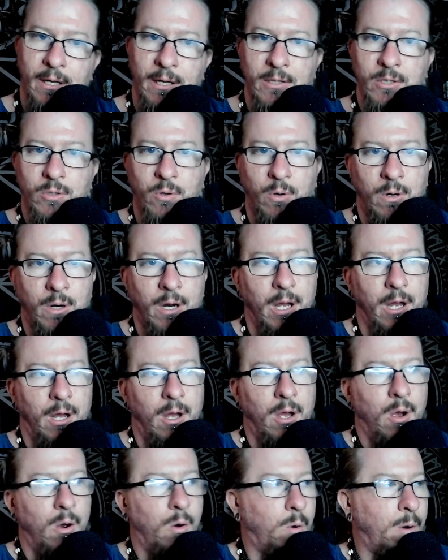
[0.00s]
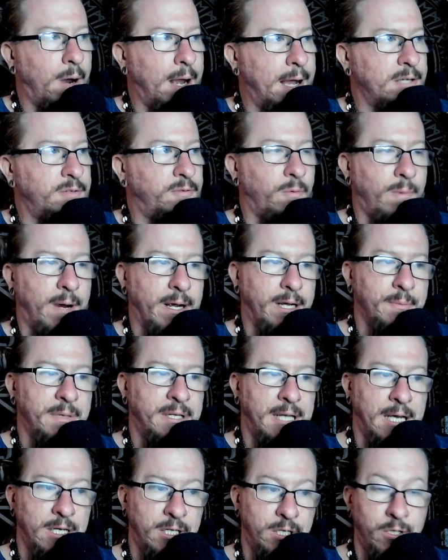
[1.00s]
or or ask for
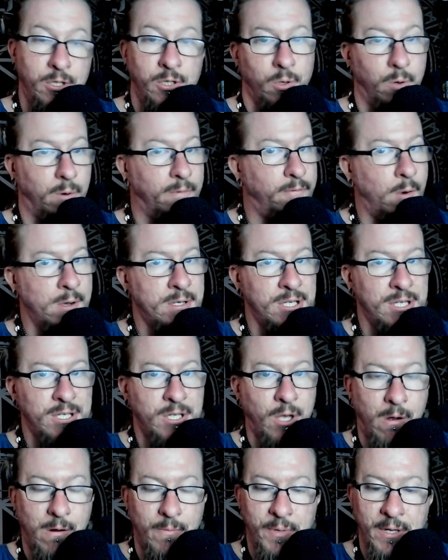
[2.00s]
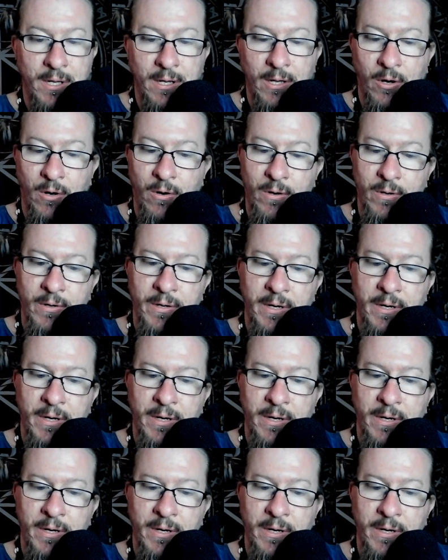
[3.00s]
recommendations. Your voices are being heard.